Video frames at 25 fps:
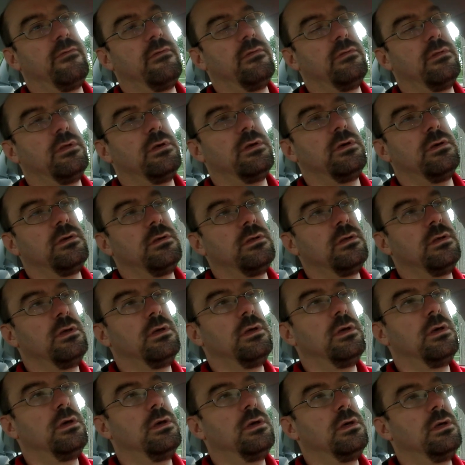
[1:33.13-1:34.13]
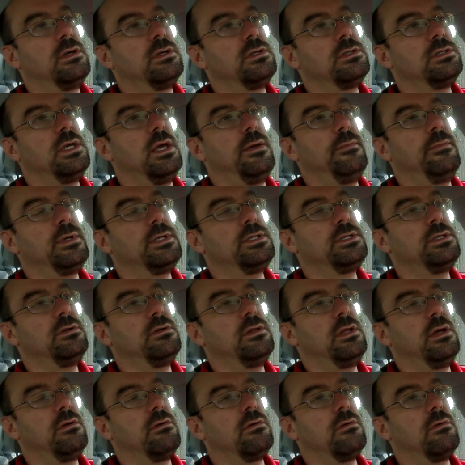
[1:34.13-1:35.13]
for the same issue
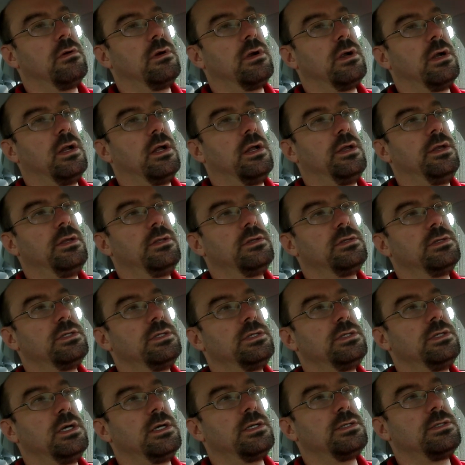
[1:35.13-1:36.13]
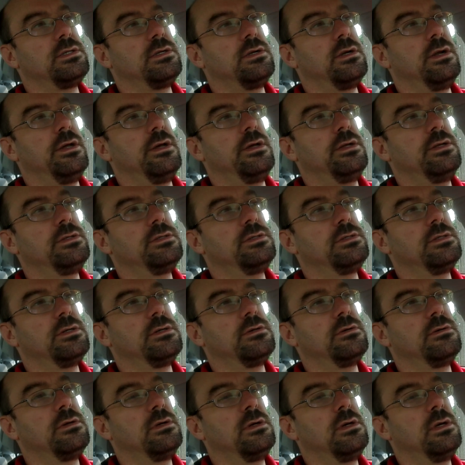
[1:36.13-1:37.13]
they were working on since yesterday.
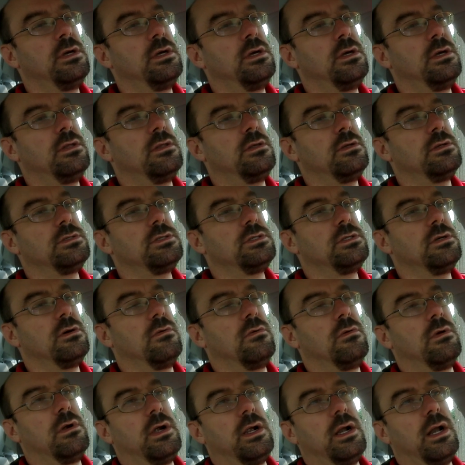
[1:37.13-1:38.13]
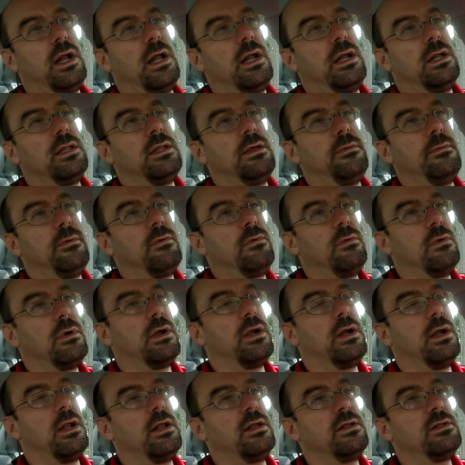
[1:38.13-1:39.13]
So they're still working on it. They've been
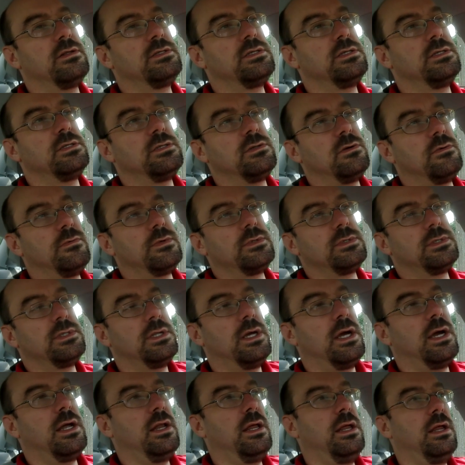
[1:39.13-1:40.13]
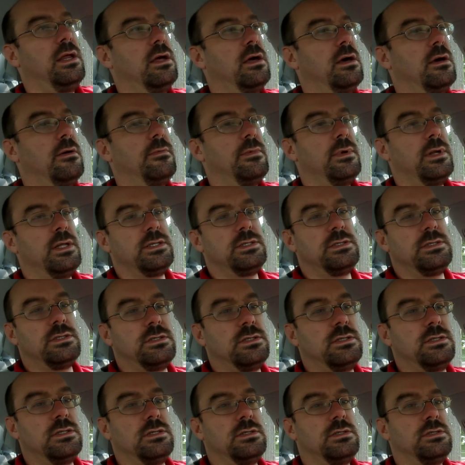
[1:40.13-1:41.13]
working on it since almost nine A M and
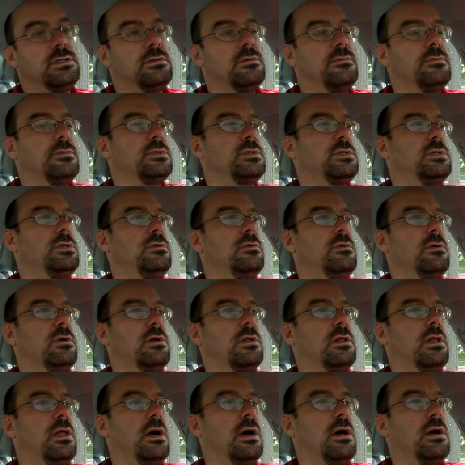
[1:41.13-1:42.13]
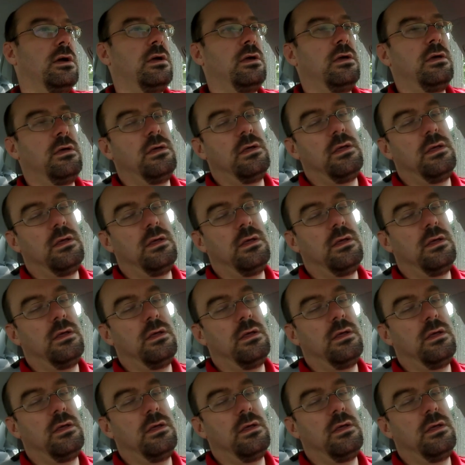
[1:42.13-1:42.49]
it's it's almost two o'clock.